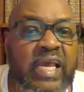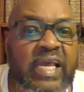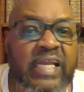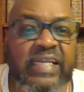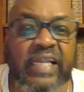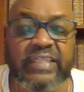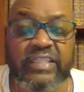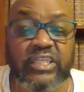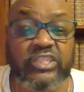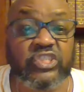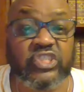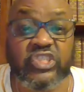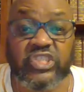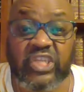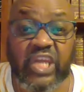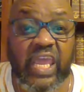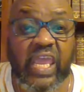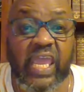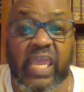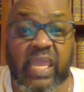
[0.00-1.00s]
Let the
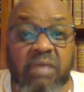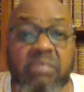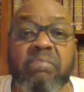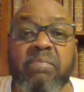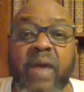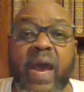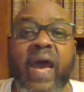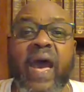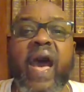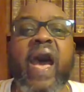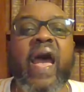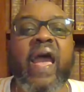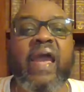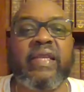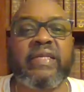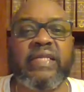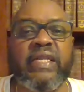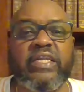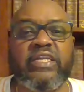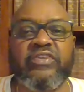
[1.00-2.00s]
same
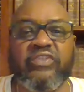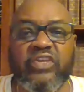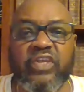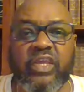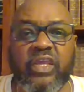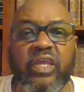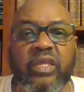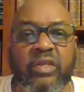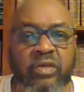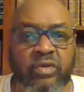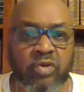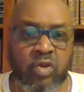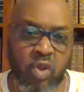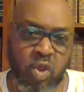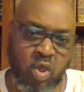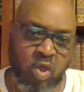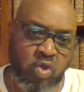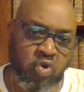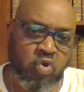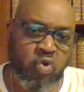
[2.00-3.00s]
mind that is in
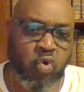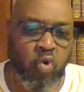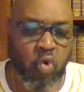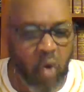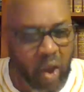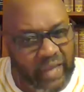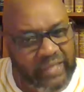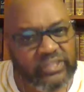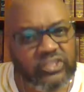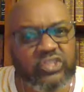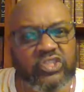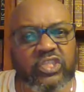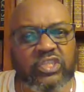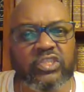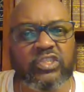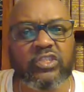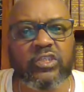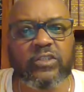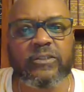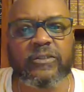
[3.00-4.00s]
Christ
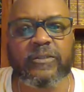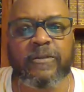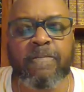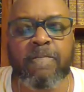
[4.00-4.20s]
Jesus